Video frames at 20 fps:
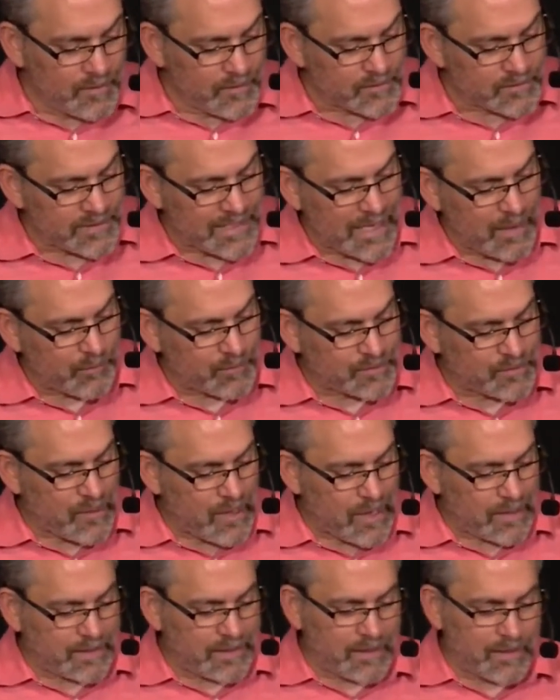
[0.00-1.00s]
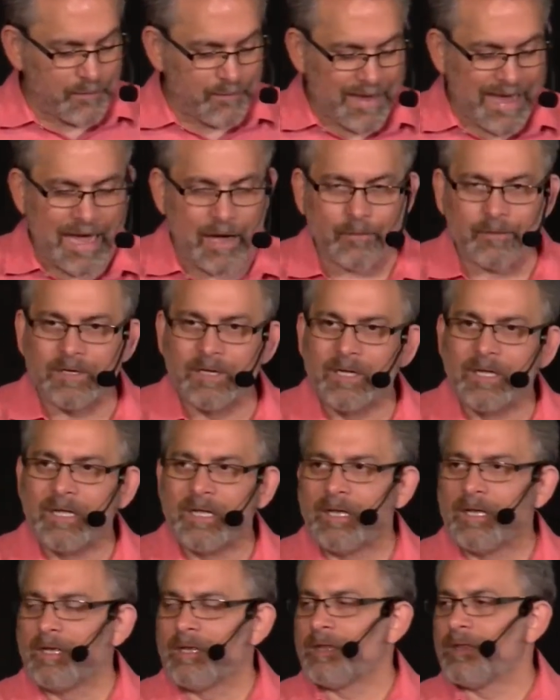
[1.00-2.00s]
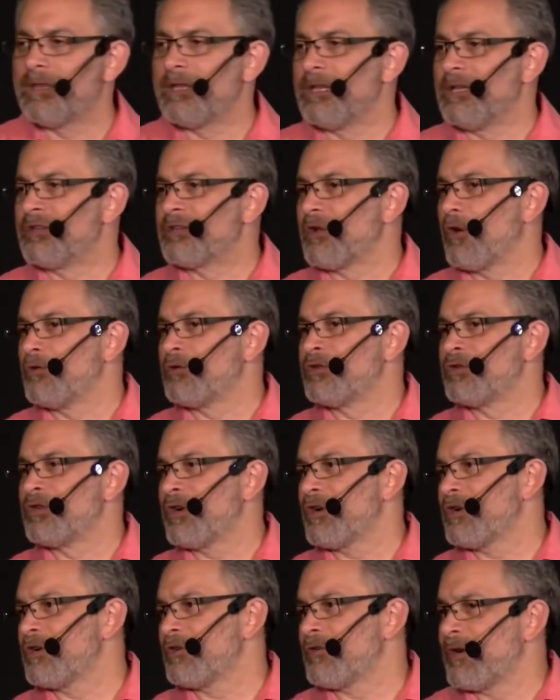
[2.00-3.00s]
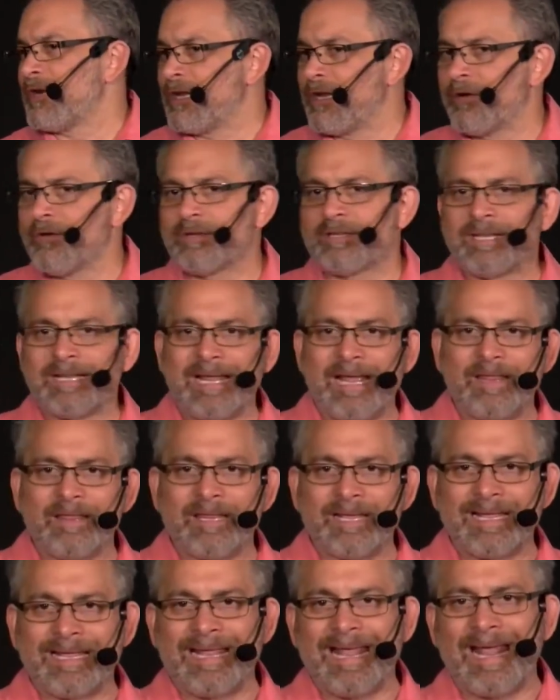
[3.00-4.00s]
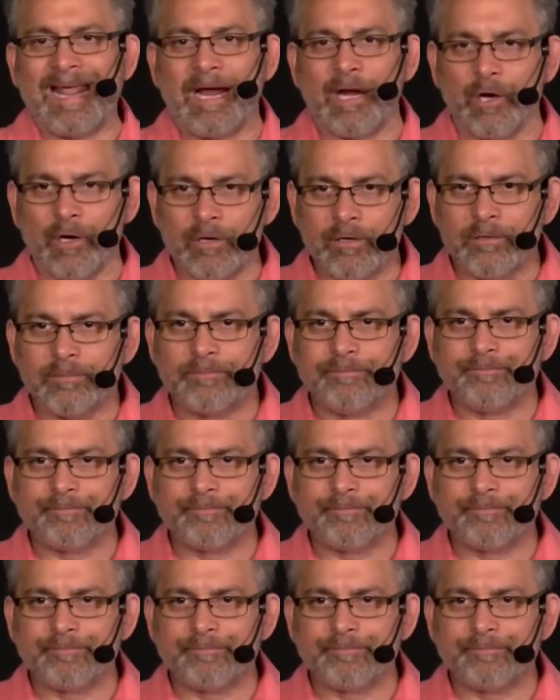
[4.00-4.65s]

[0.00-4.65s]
So now we're talking about the sojourner, and here it's again the ger.